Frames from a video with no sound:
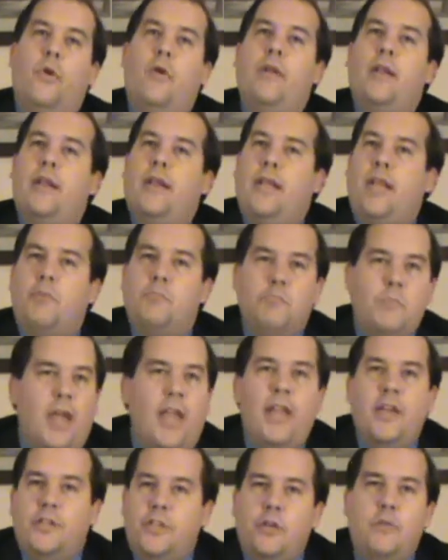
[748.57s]
world and He
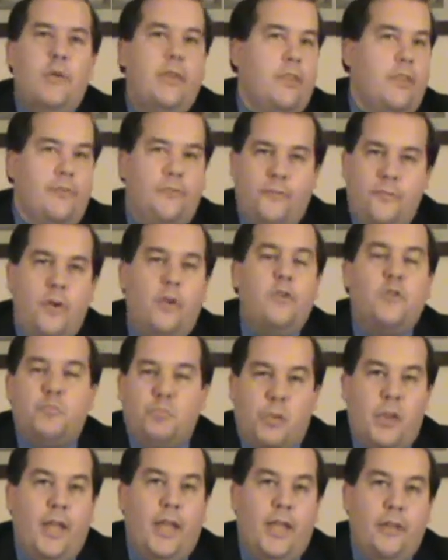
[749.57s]
made you in the
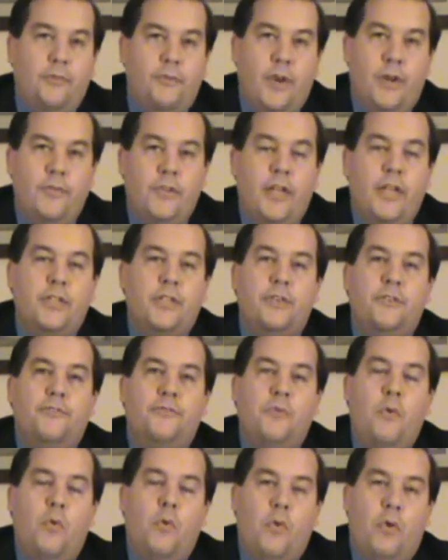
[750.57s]
first place. Revelation
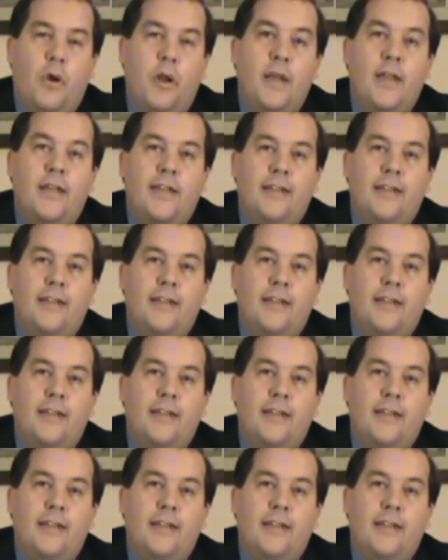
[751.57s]
4